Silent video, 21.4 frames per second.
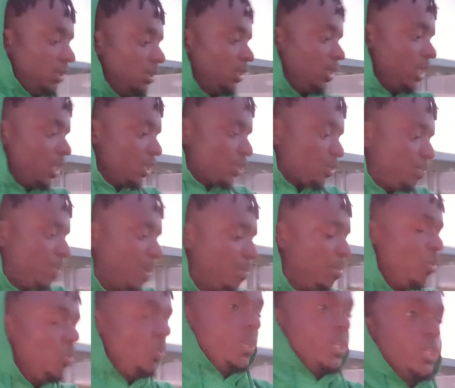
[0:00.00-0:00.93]
Yes,
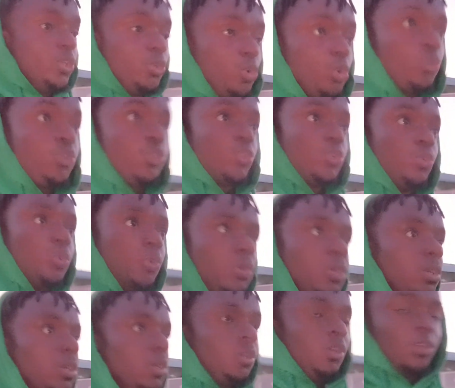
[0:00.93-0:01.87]
people will use you,
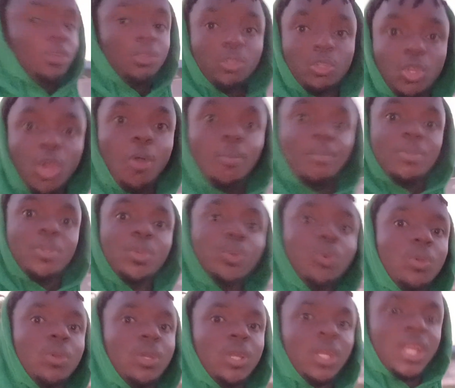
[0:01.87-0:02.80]
dumb
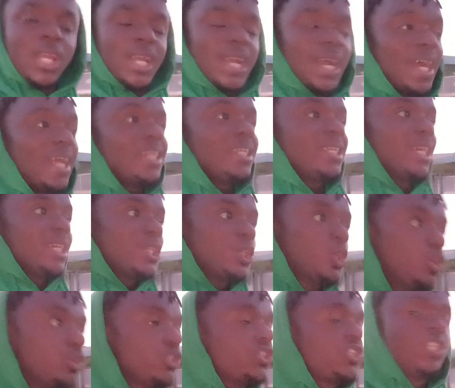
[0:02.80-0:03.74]
you, and they
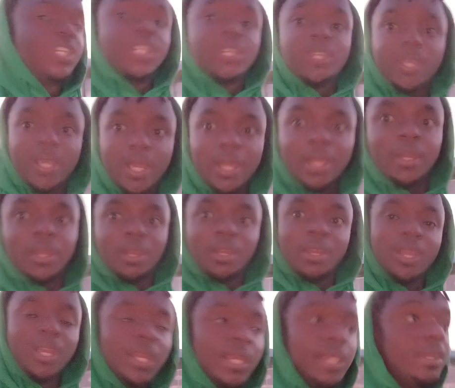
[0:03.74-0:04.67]
don't still care.
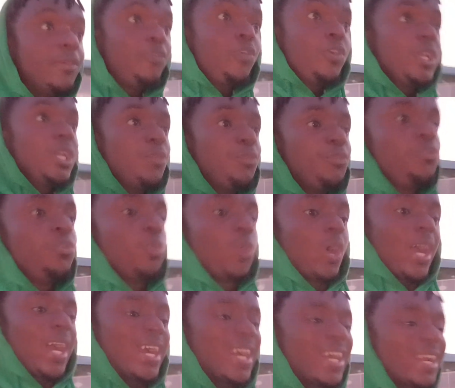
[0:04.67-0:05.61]
Even if you
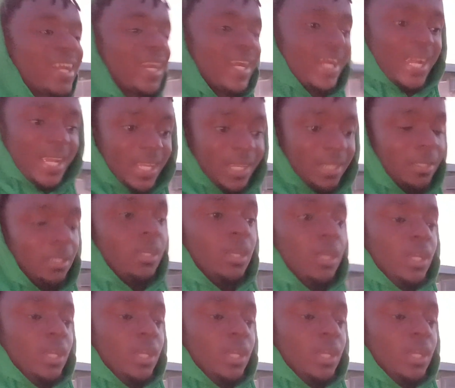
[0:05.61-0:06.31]
are crying,